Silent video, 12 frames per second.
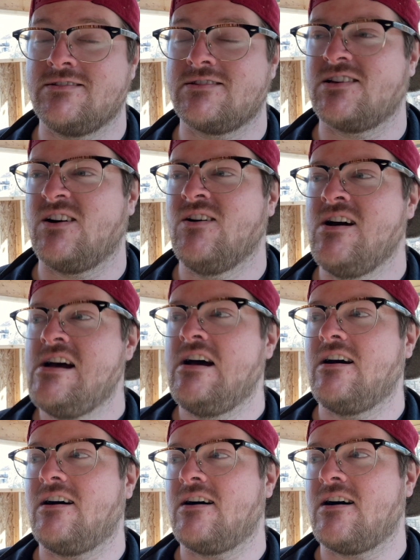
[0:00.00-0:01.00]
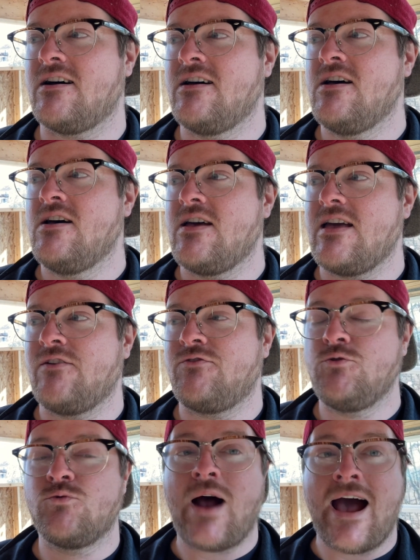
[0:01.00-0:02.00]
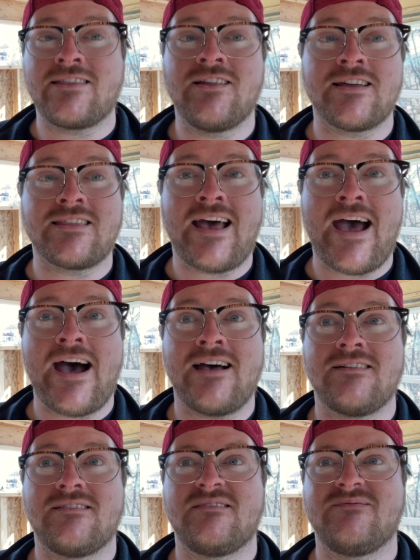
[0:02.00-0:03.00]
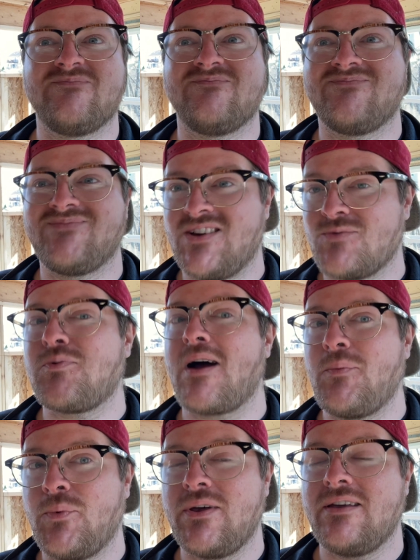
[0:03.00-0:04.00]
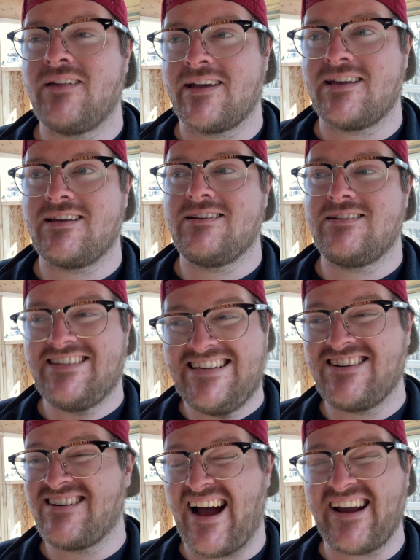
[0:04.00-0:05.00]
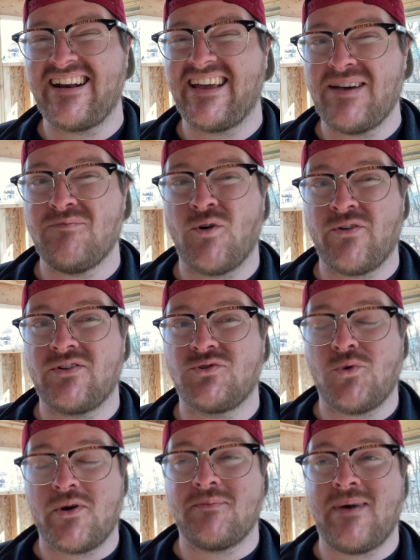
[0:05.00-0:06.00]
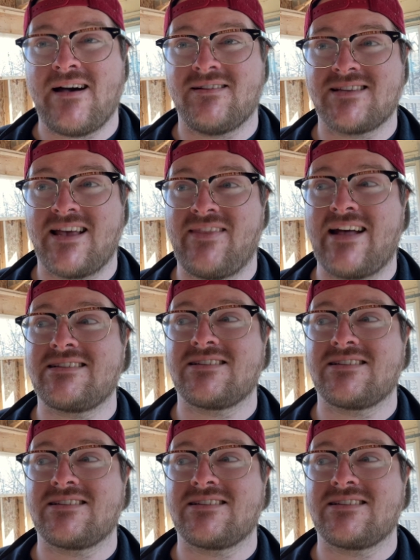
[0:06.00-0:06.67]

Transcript: So if you ride like that, you're probably you're not going to get more than 20 miles, and that's